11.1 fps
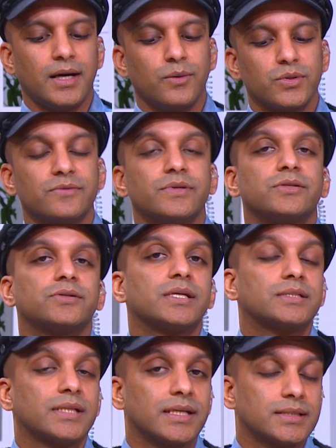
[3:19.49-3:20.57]
which have been
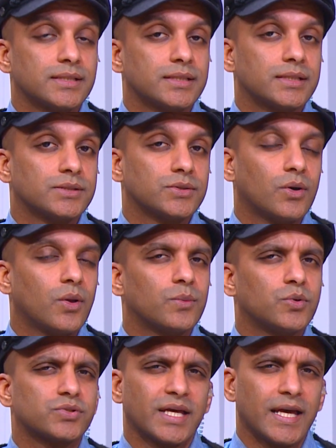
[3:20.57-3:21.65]
translated into
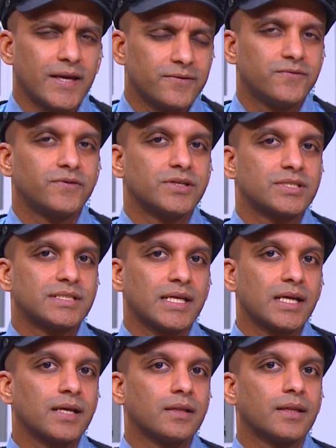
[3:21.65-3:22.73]
almost every
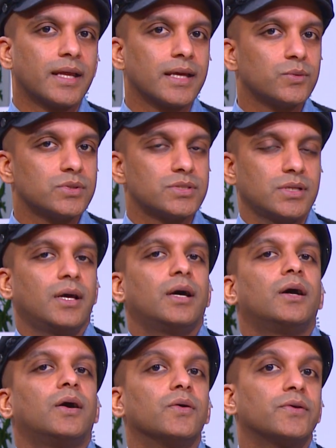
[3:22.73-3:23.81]
single language
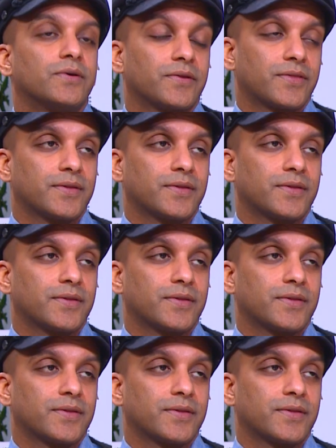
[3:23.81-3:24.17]
on earth.